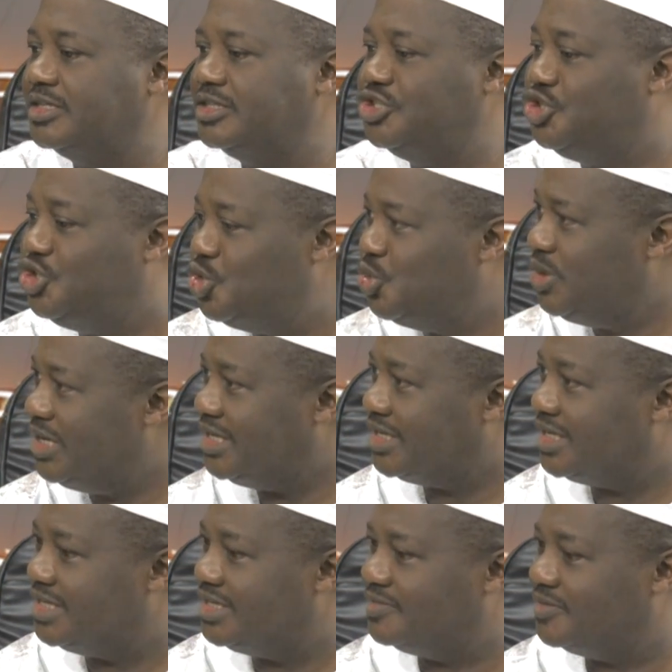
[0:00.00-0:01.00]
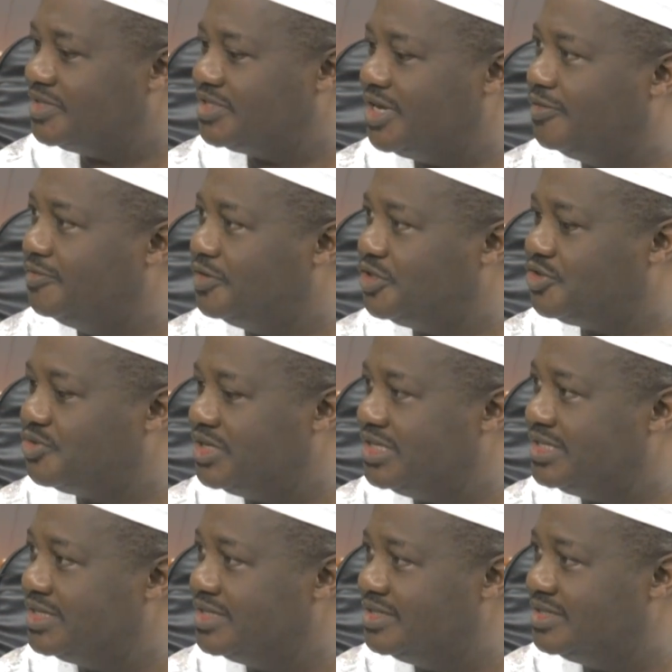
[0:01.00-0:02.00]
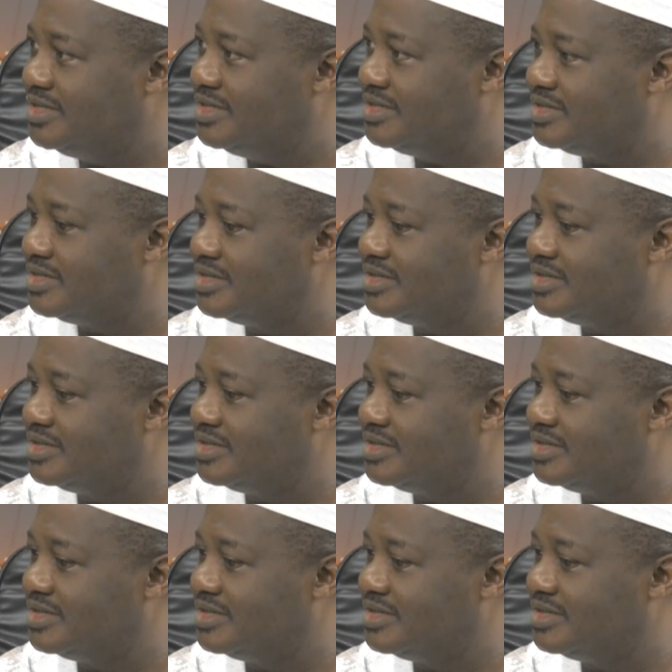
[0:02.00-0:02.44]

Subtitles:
doing this for selfish reasons.